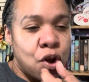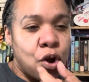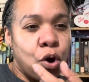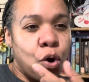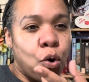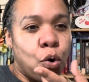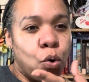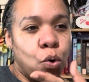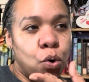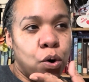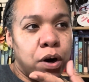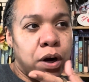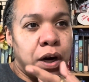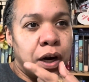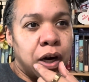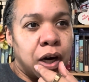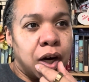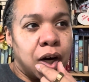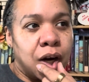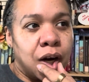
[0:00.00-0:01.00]

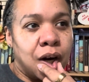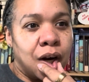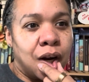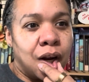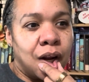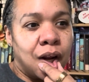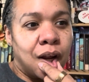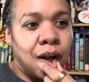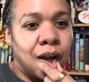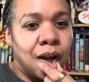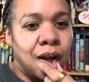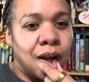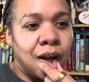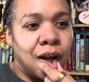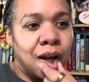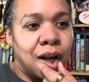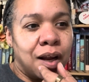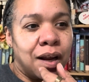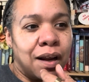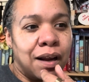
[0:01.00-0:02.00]
or
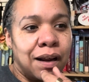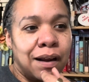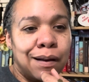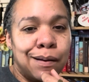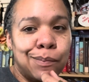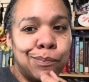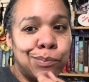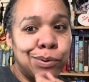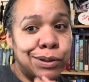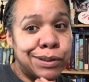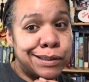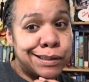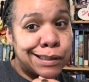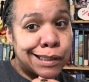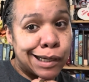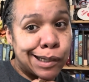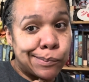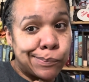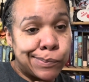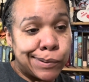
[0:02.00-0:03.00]
book
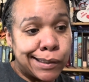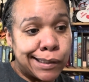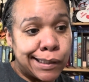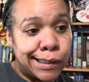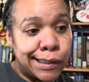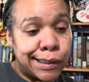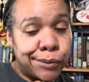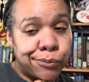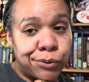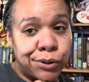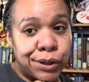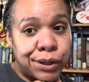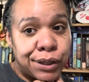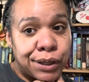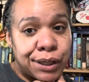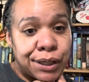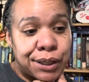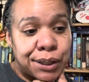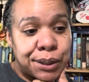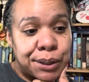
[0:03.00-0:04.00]
shopping with
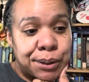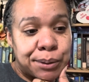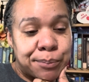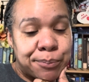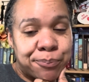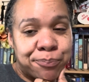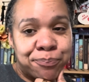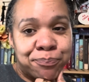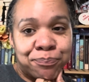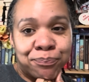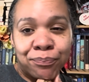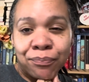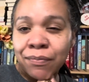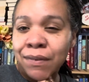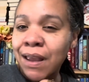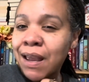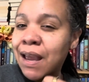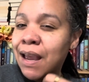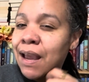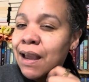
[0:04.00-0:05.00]
him.
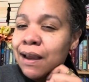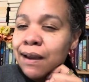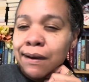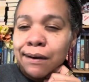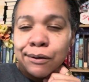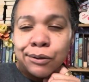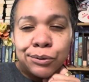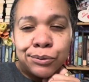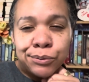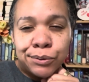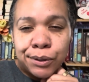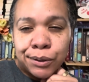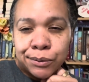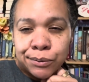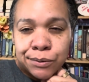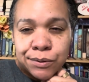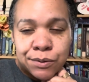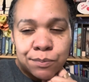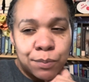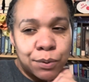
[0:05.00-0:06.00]
Who
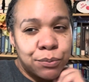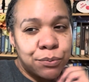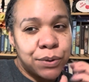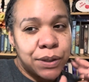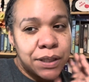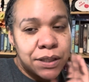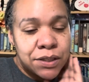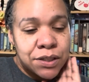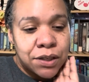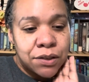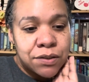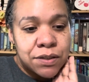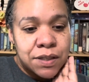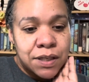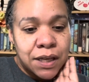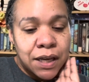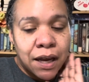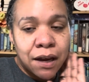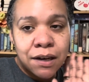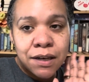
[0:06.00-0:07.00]
knows? But we shall
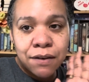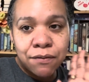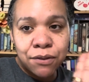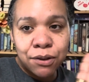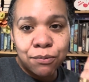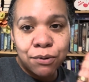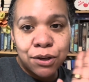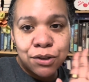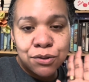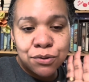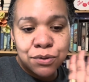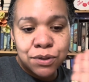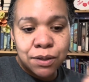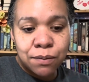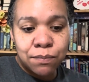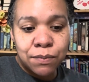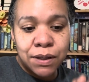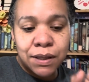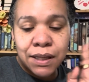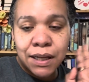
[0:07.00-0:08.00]
see. I definitely want to do
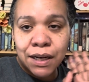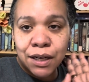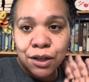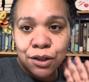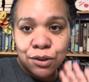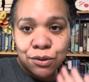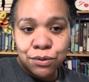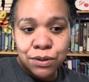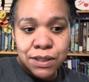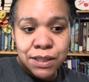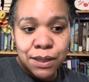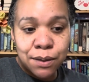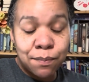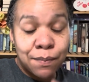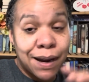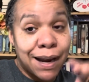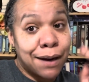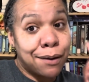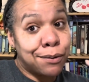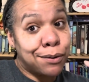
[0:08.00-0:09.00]
something that includes him.
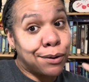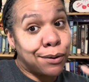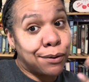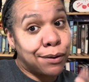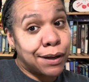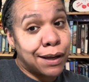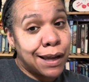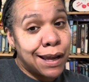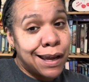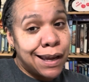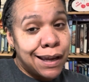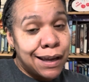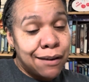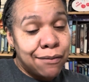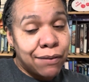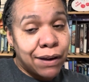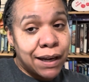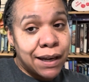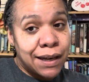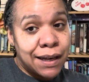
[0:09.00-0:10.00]
I don't know if
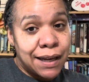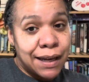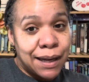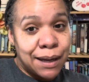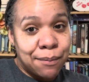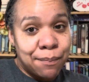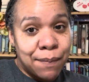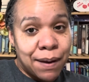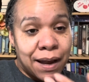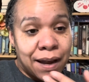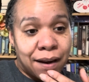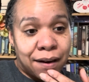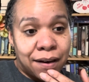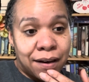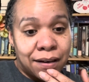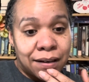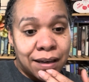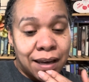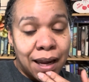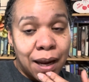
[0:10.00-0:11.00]
I can get him
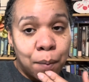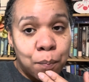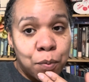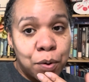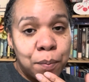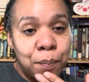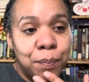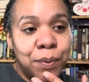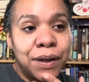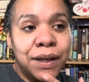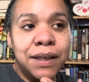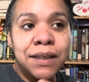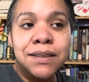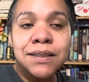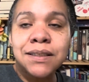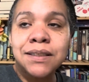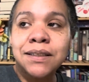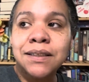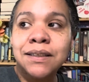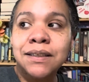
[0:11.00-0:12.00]
on camera, but